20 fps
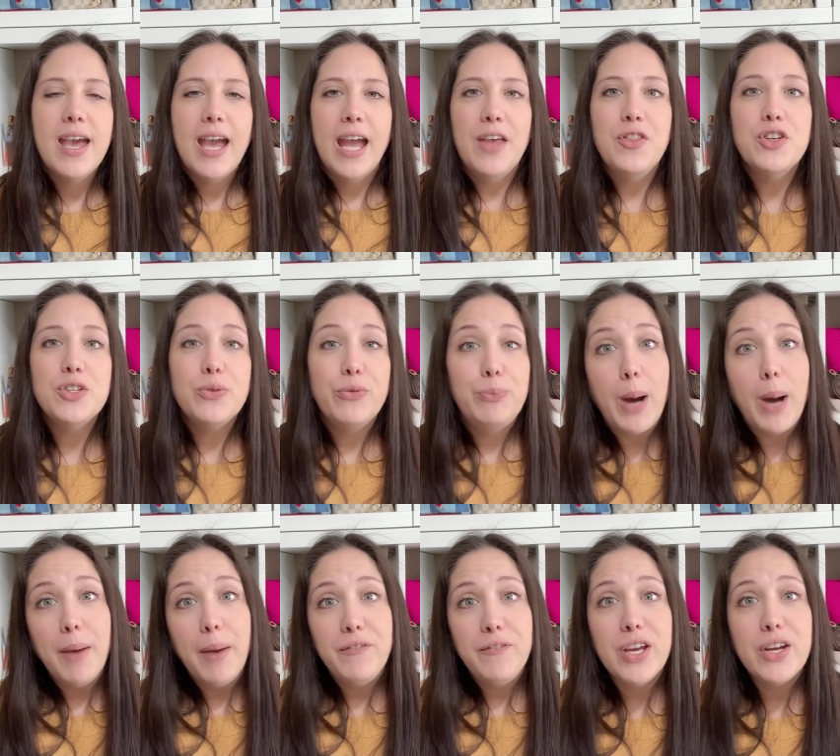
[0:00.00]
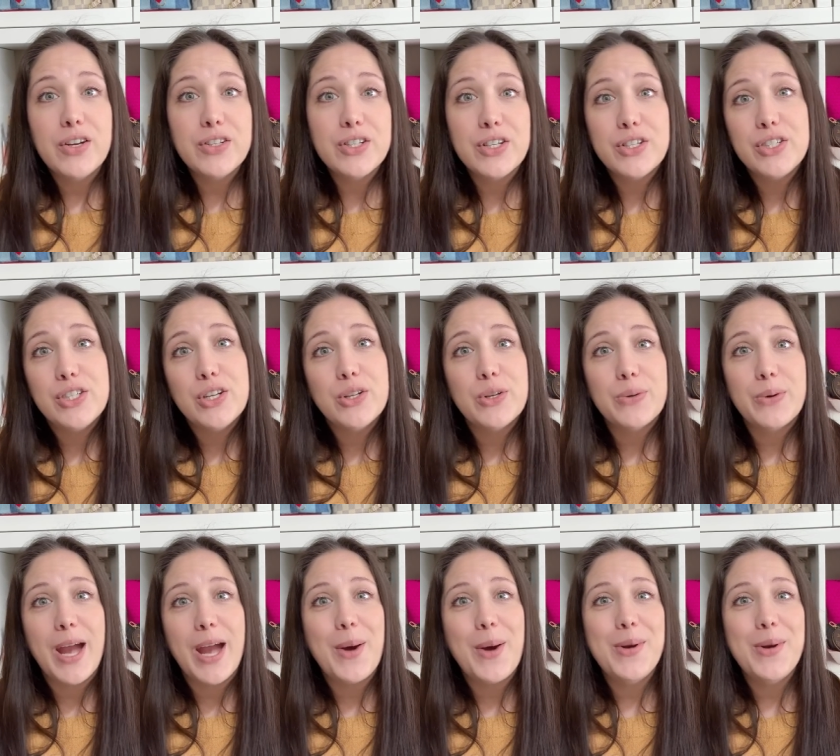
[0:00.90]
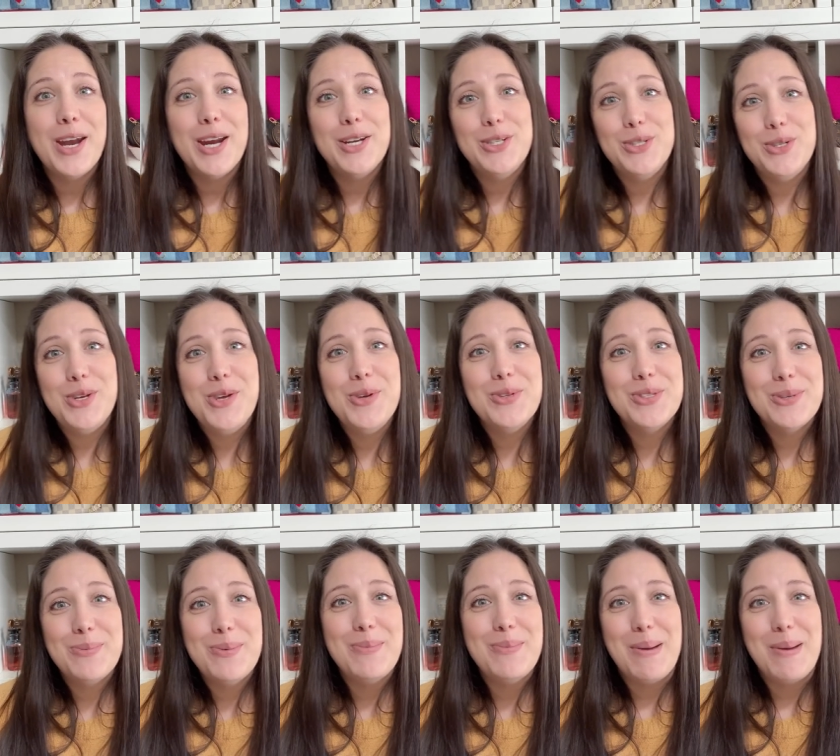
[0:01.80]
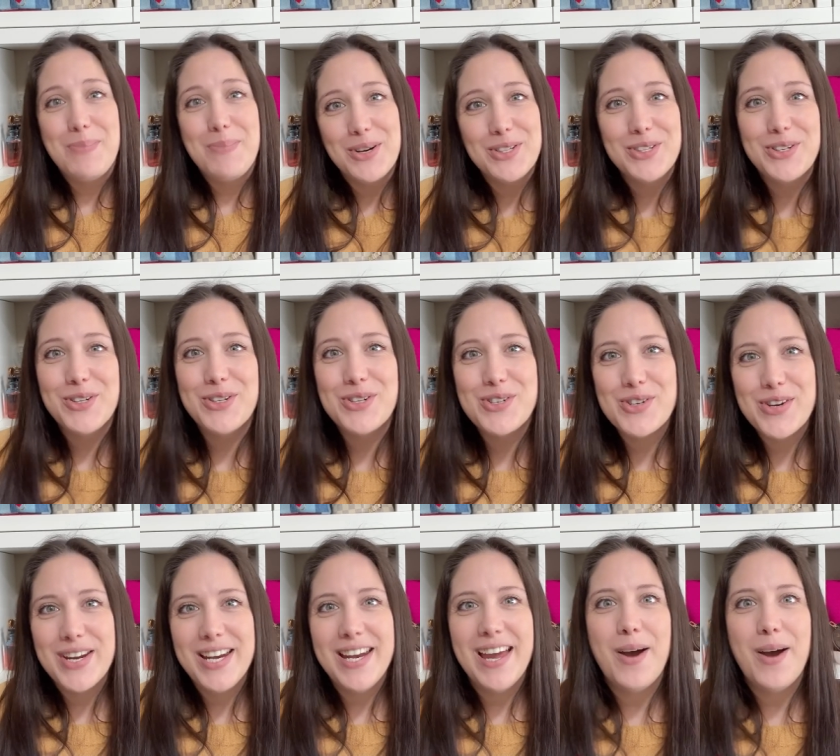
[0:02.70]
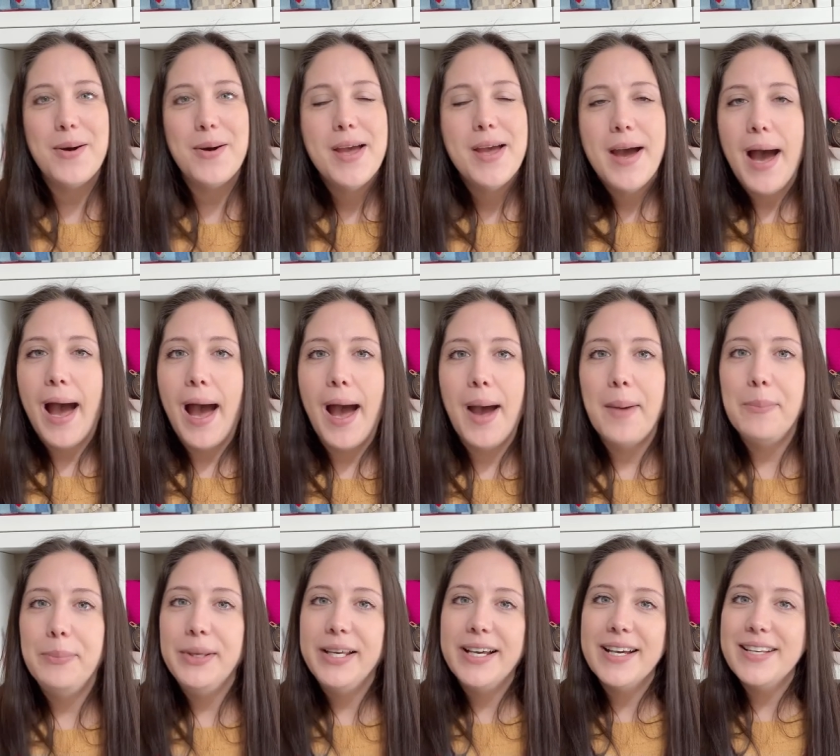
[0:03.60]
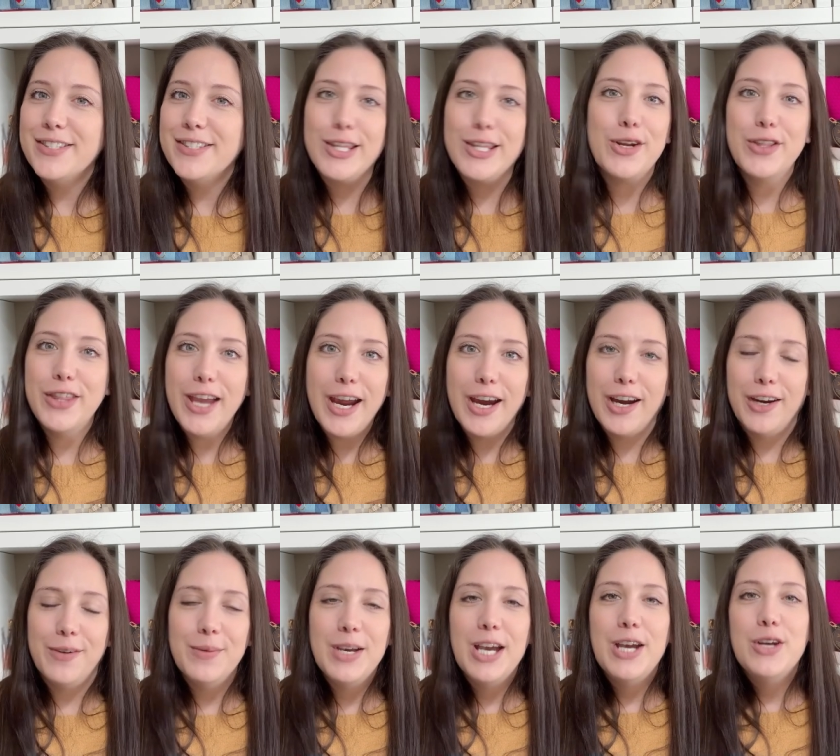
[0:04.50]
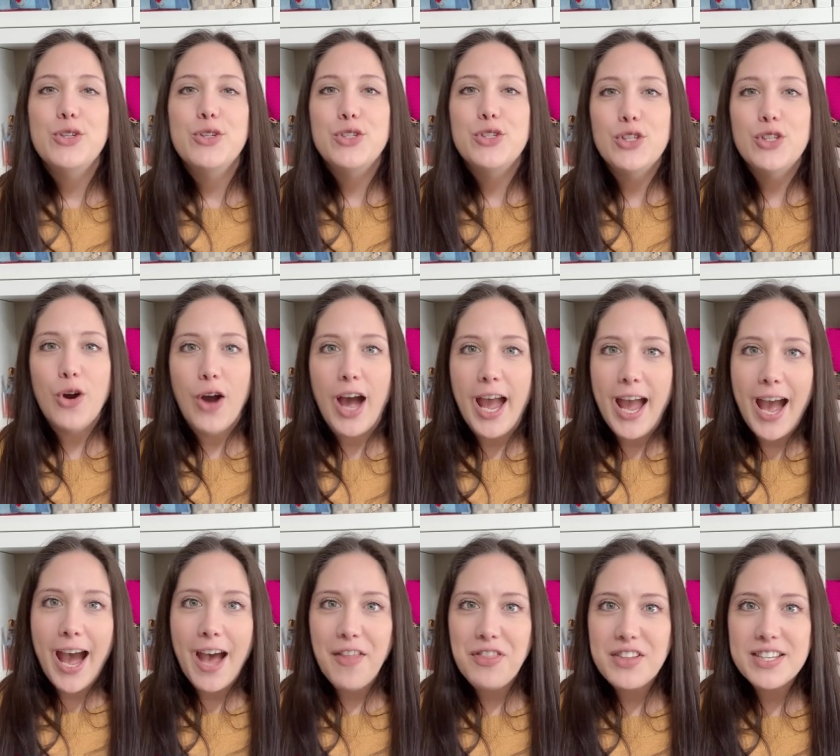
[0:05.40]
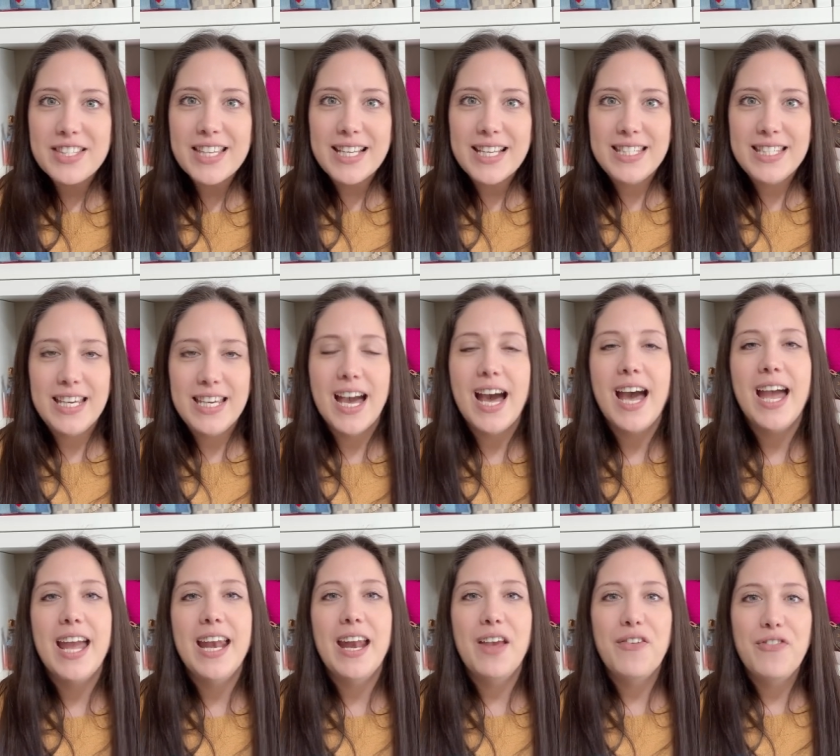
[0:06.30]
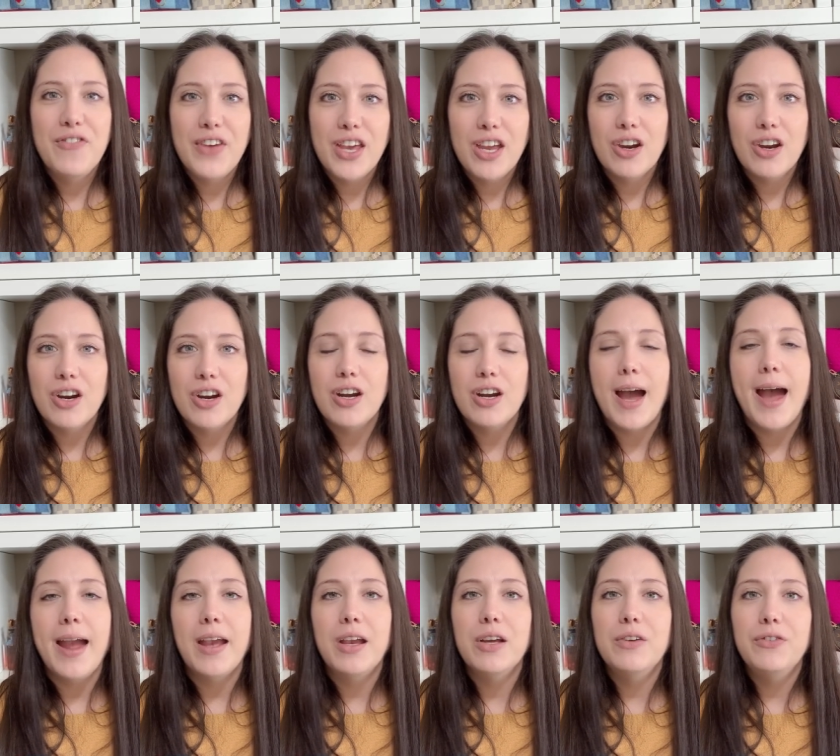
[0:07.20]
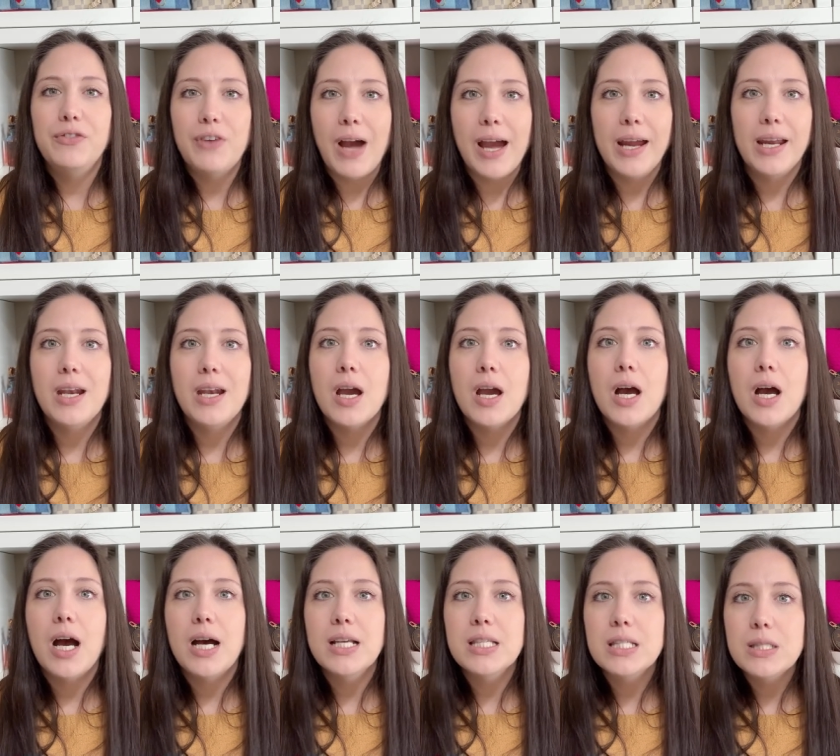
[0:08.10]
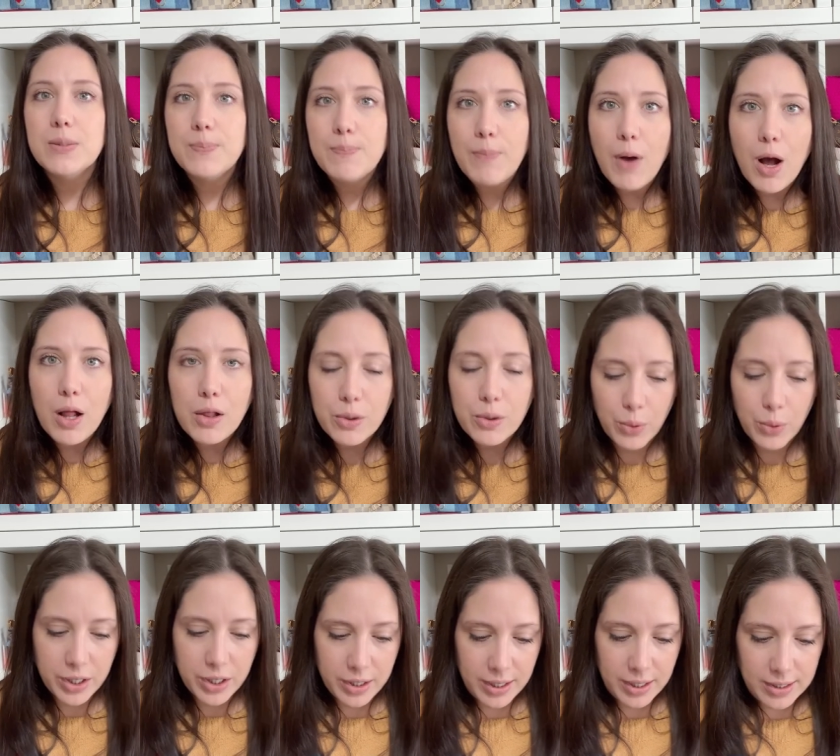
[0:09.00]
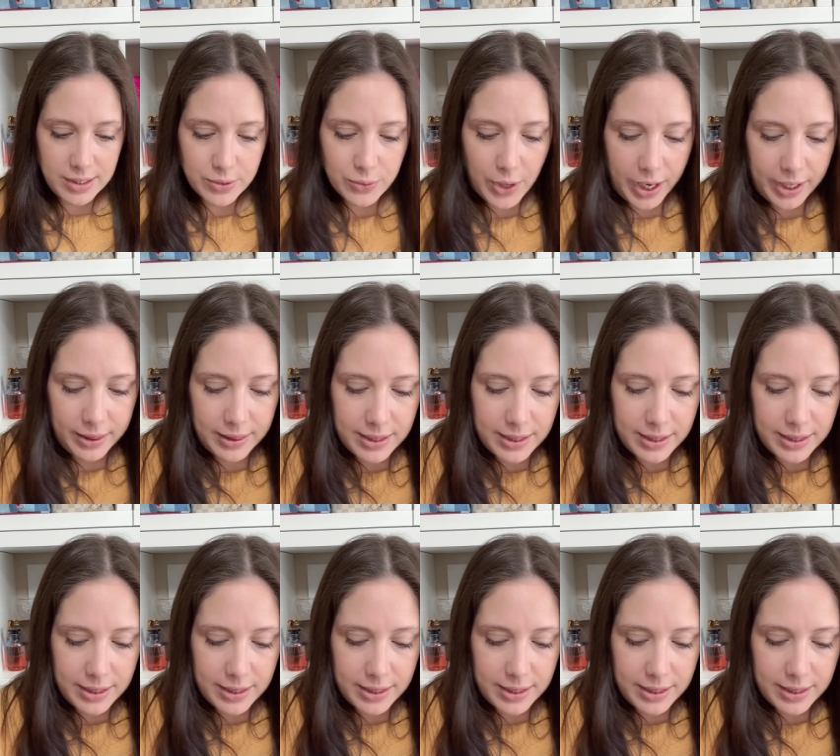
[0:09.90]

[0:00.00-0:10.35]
And those pop figures are still around and I do use them in my personal tree now uh, because they're there. So I had this idea and I figured I could find a smaller one of these, right?